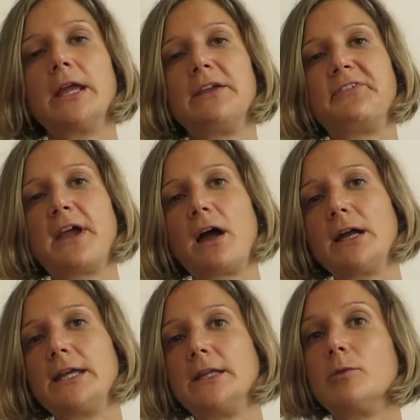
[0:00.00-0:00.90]
If there
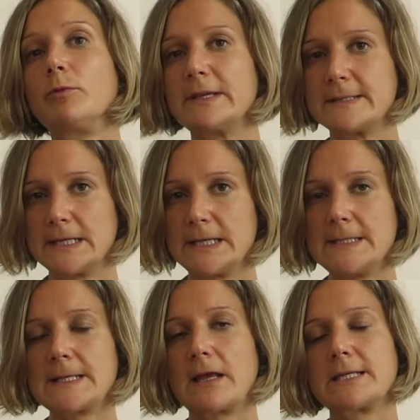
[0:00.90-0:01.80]
are any
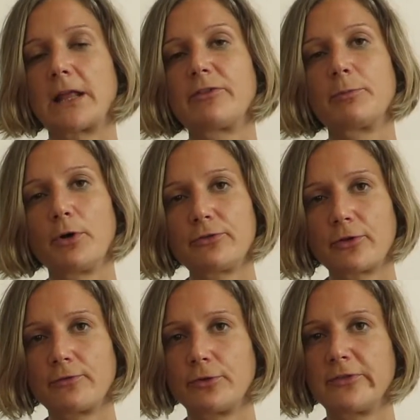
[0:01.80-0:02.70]
wheezes, that's most
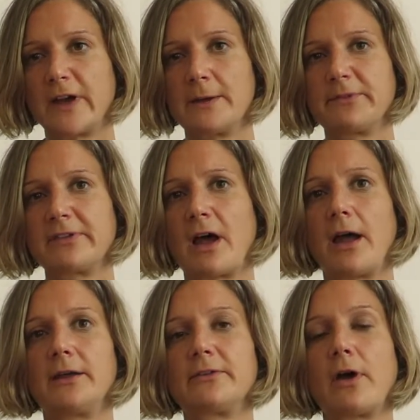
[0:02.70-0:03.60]
of the time
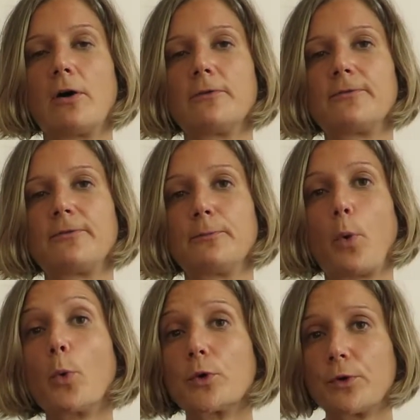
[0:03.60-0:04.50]
signs of
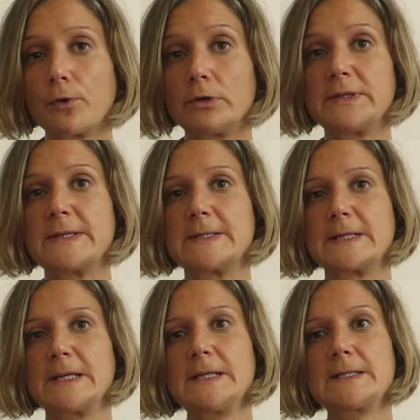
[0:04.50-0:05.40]
bronchial
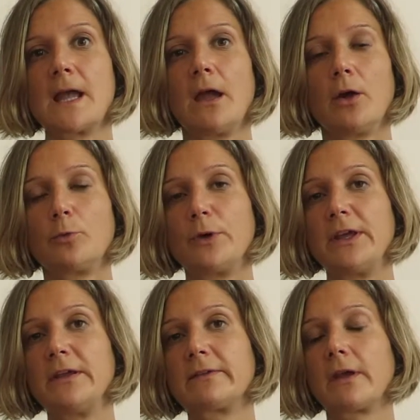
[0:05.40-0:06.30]
disease
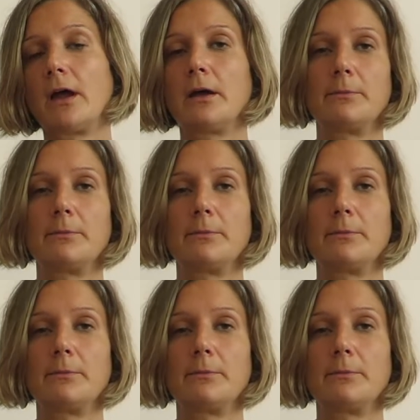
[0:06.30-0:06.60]
with